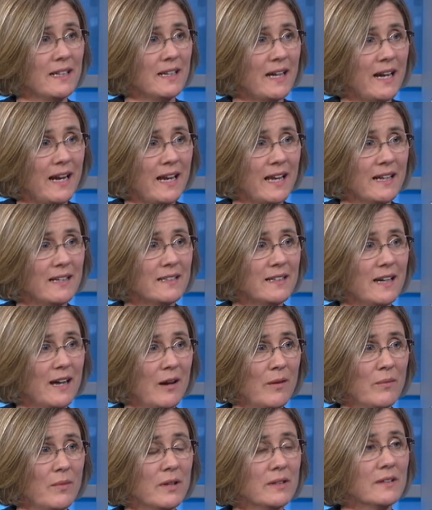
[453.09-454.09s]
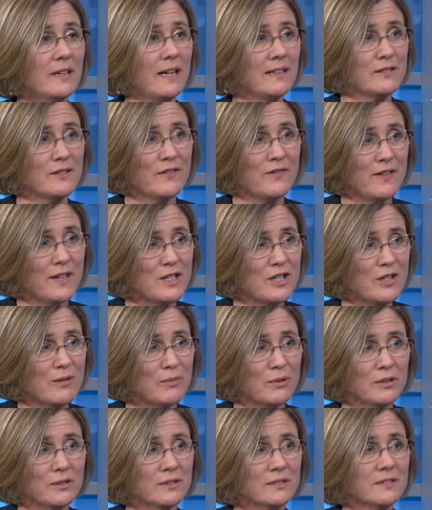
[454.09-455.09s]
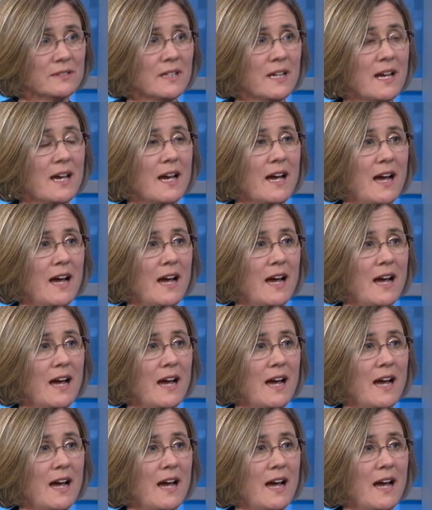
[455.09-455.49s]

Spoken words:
diet, lots of vegetables,